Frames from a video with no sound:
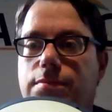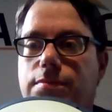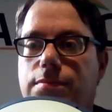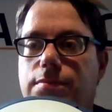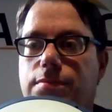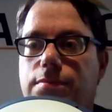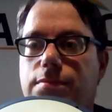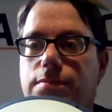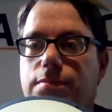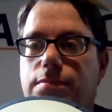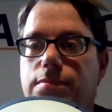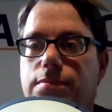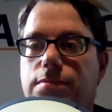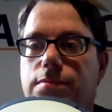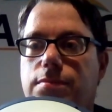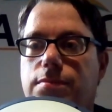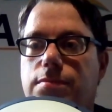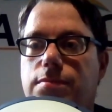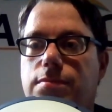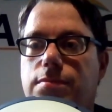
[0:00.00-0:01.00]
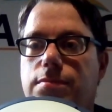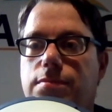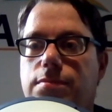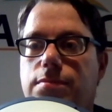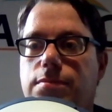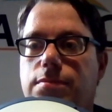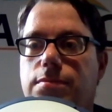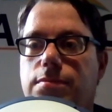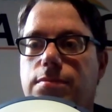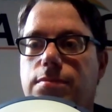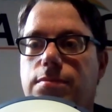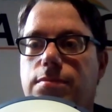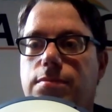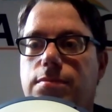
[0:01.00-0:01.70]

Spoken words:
Nothing is said.